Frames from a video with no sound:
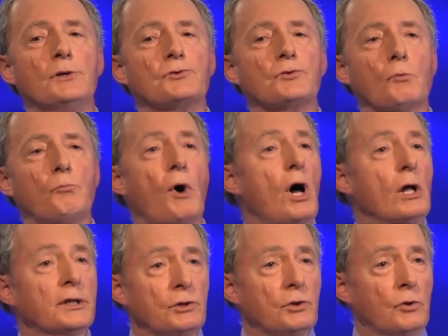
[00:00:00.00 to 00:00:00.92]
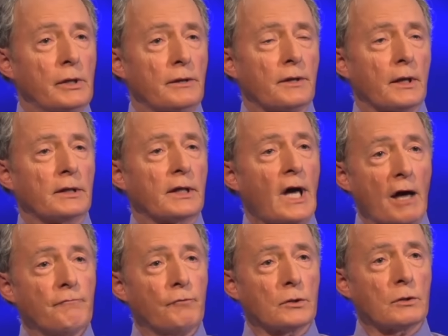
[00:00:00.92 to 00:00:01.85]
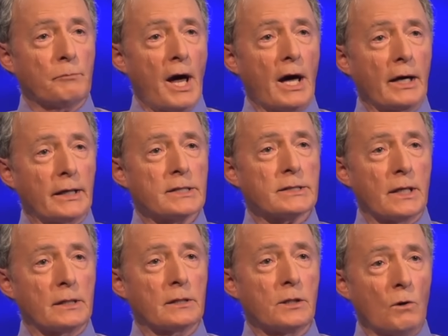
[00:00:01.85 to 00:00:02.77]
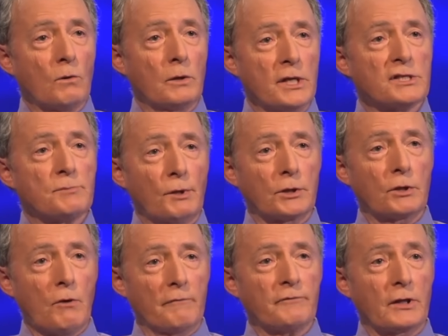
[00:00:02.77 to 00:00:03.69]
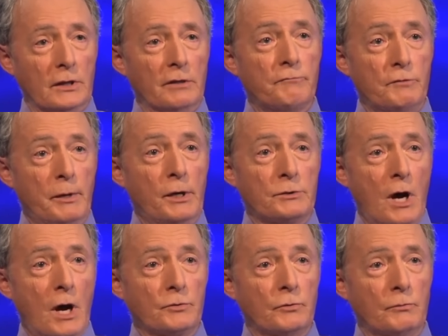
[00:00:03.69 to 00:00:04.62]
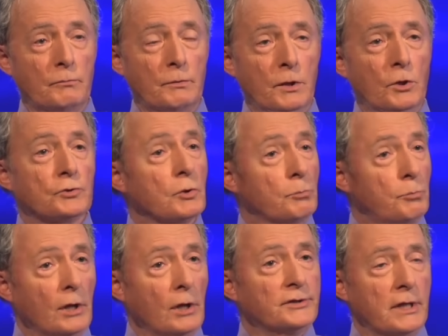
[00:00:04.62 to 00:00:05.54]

so Paul didn't do anything, and the guy phoned him back, and he said, he's about to go off the cliff, you better talk to him. So Paul said he